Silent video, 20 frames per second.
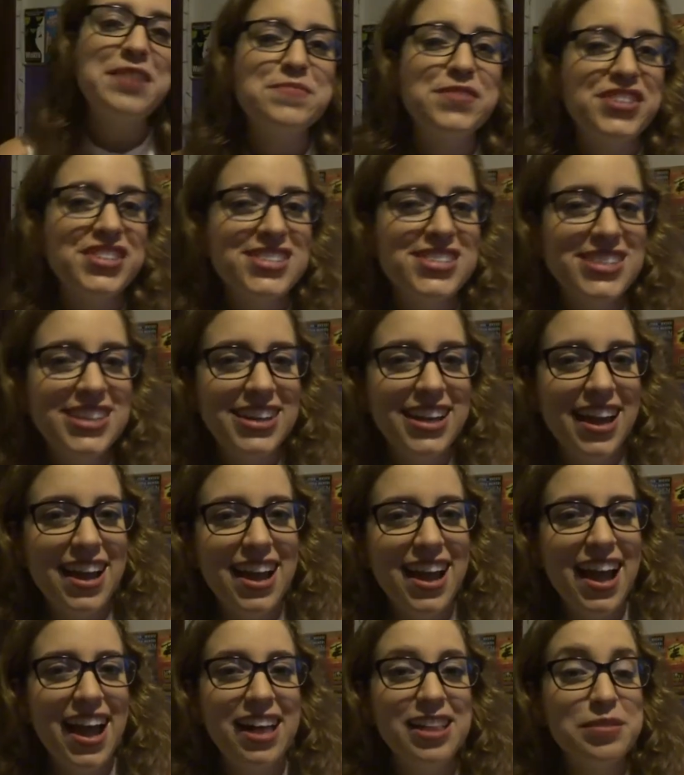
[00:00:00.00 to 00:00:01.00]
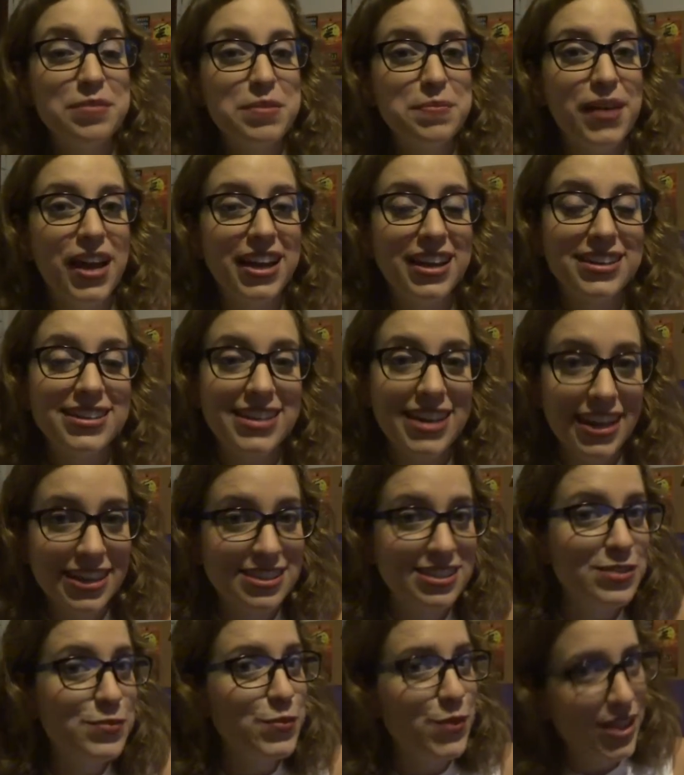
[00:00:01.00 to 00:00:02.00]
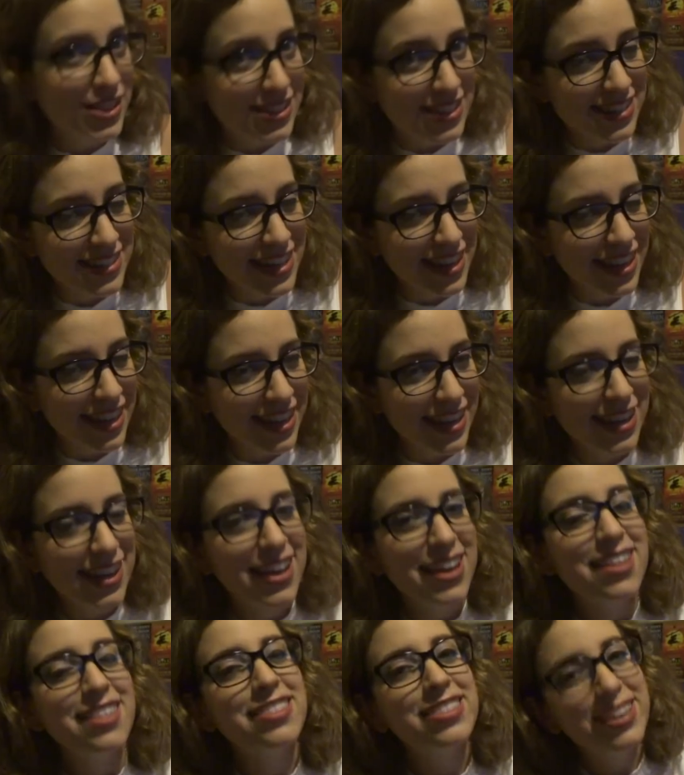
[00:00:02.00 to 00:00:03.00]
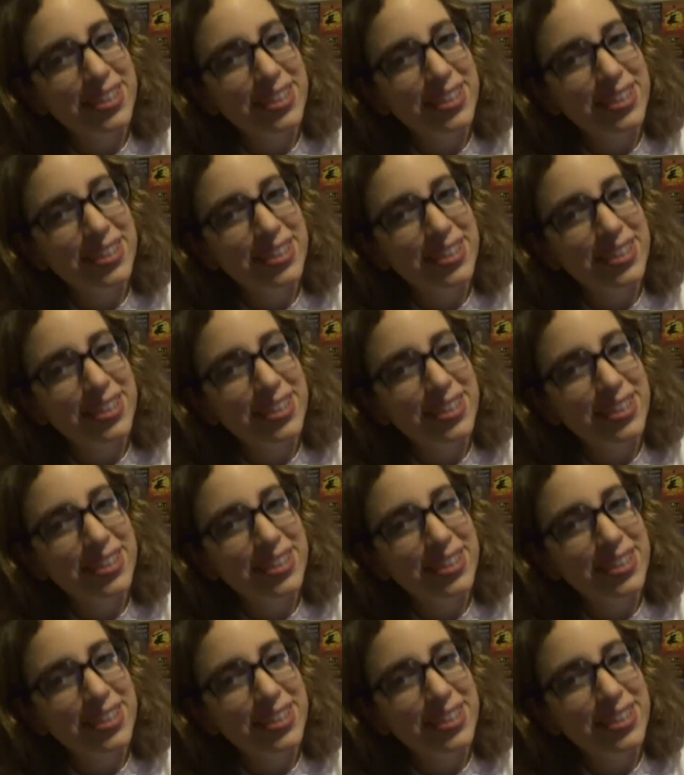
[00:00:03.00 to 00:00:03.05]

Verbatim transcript: I'm Christina. I'll be back next Wednesday.